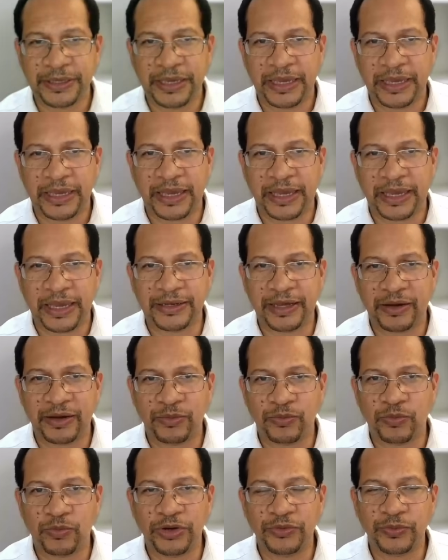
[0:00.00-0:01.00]

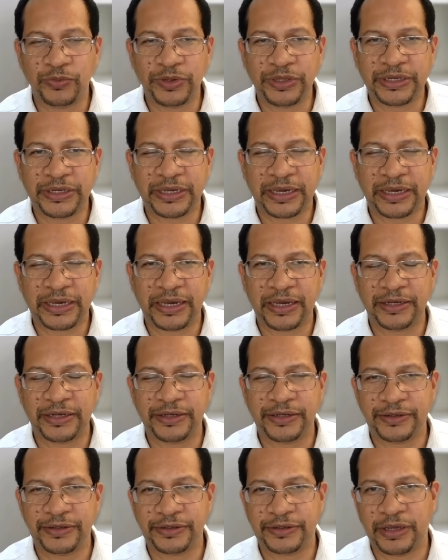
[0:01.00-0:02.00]
And when we
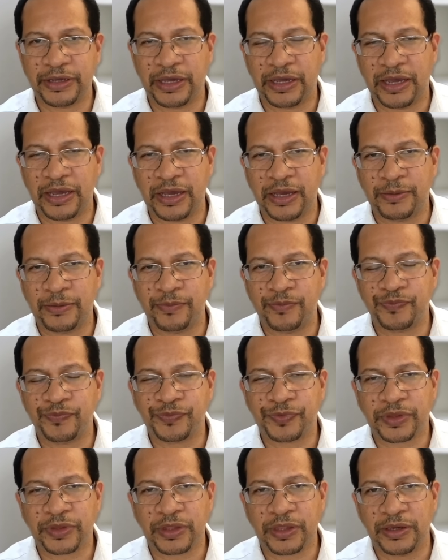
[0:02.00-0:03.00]
had had
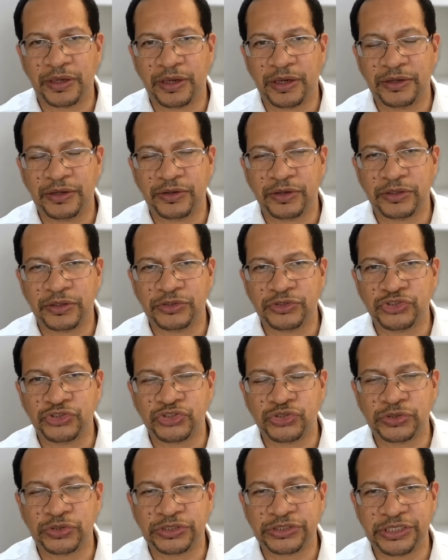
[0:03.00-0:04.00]

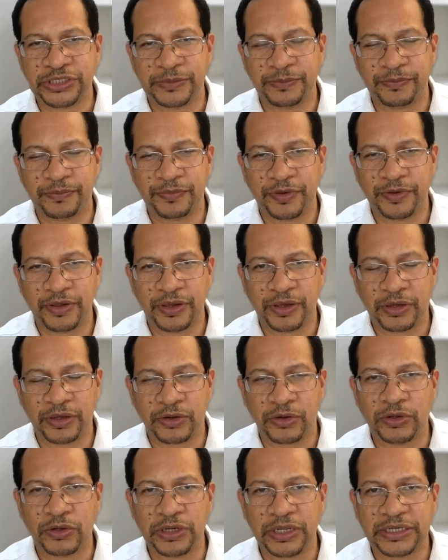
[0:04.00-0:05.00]
Joachim
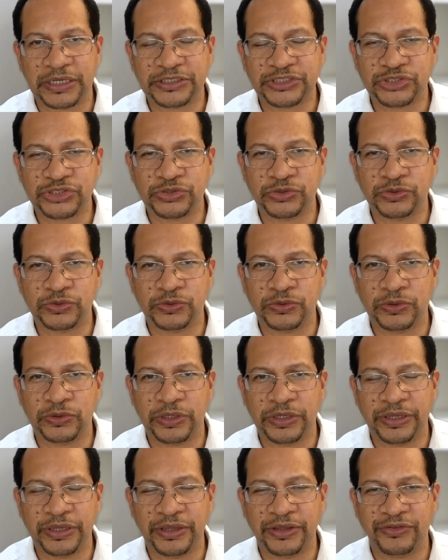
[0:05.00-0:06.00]
Gerlach,
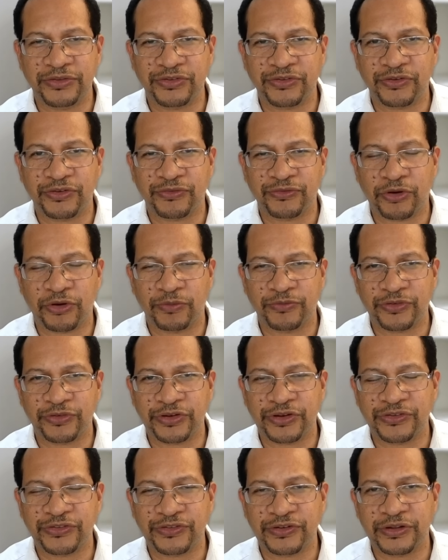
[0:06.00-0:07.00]
who is from
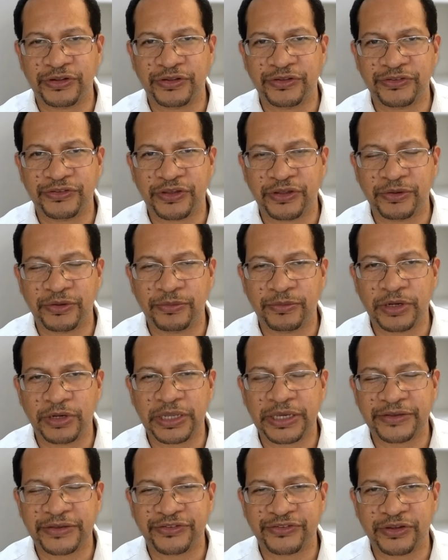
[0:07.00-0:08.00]
Vedicinals and
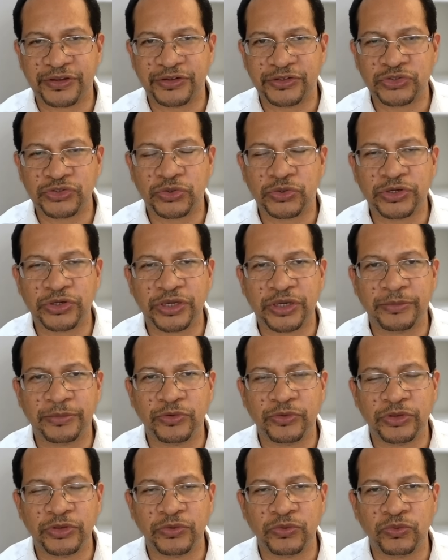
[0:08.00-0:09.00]
Molecusan, talking
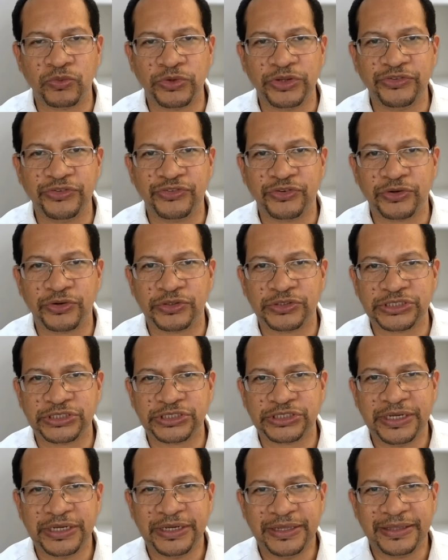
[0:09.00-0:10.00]
about the
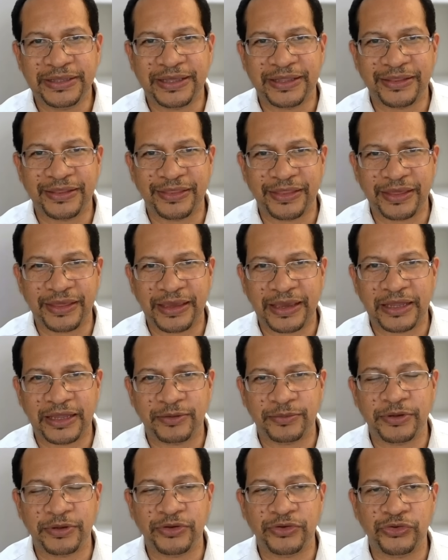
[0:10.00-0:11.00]
research that they
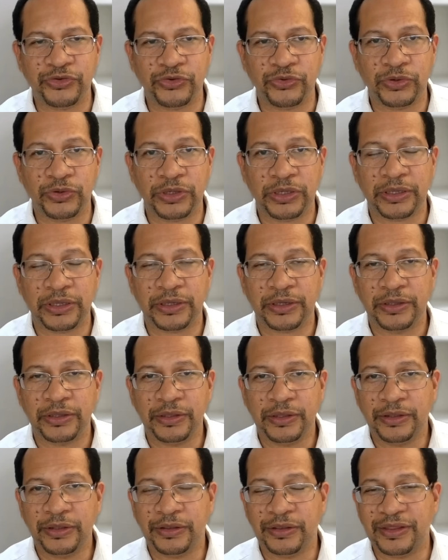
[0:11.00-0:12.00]
had been doing,
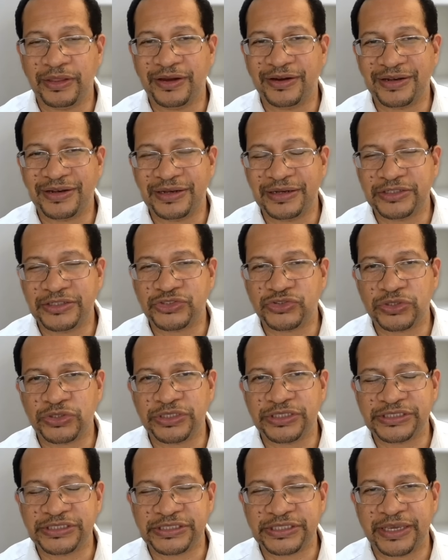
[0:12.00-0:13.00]
they're
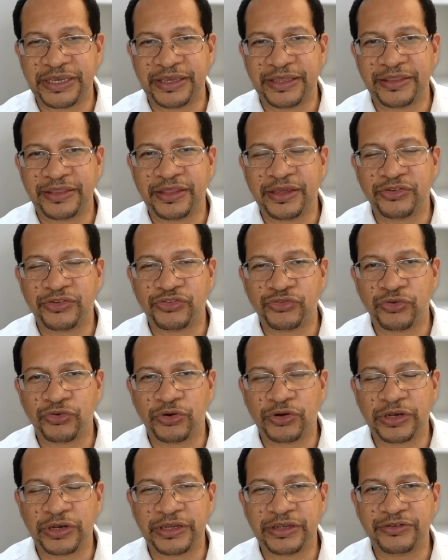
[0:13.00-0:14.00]
literally saying they're
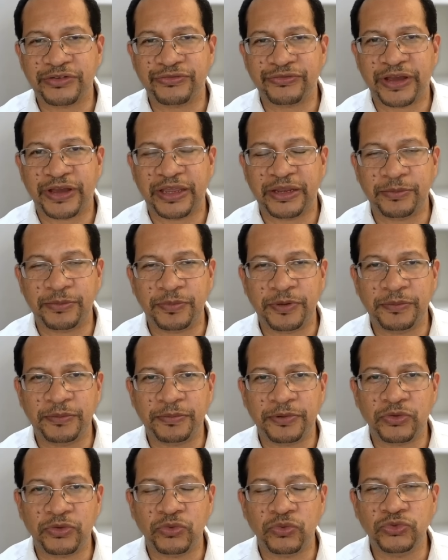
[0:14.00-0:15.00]
struggling to find
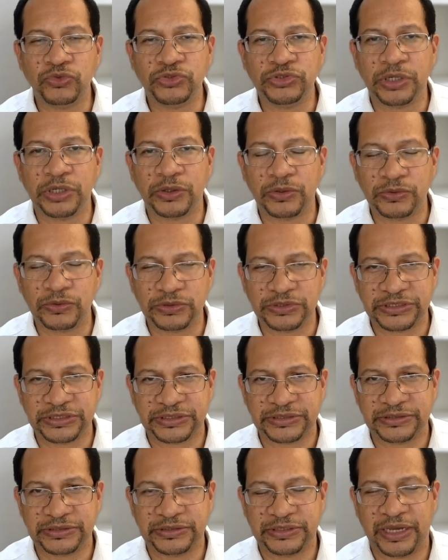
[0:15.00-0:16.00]
people who
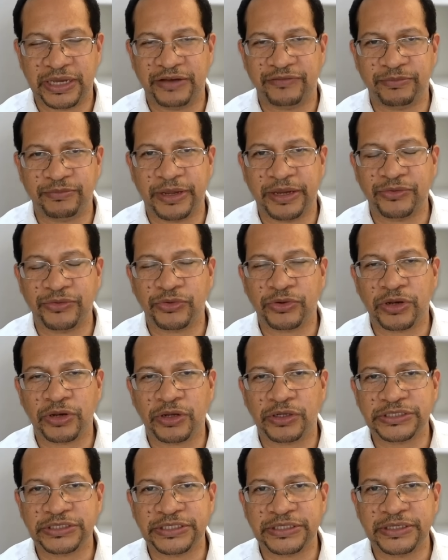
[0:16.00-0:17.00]
don't have
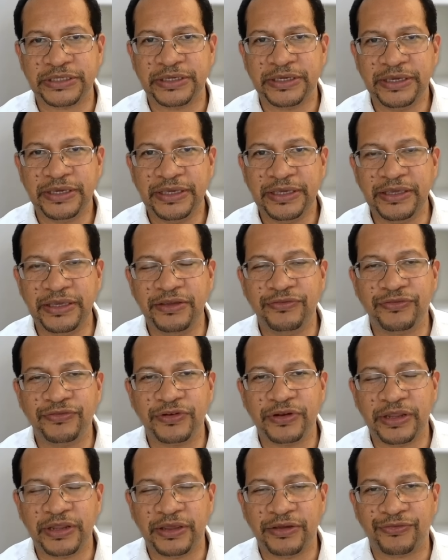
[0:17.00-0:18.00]
microclotting,
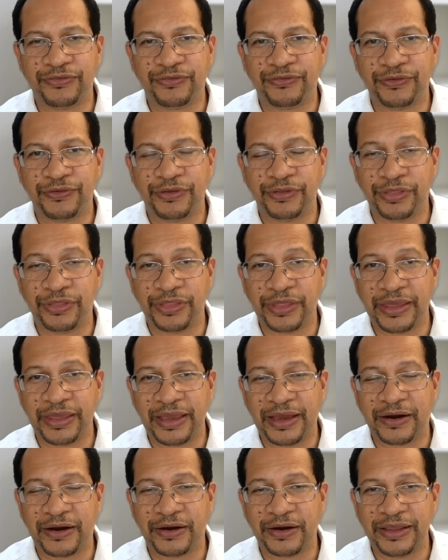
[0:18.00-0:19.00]
even if they
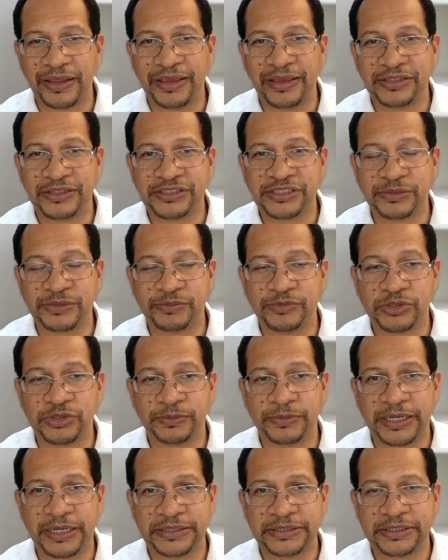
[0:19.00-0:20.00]
are
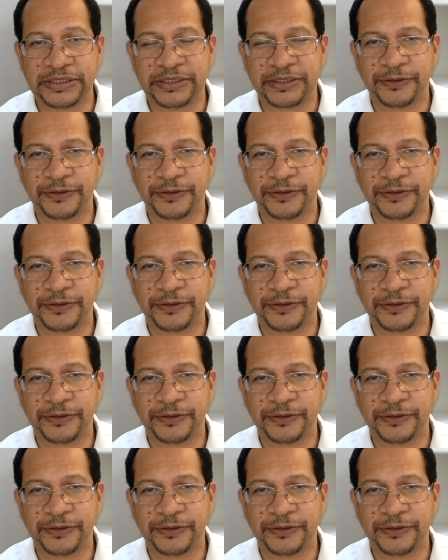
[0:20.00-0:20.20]
asymptomatic.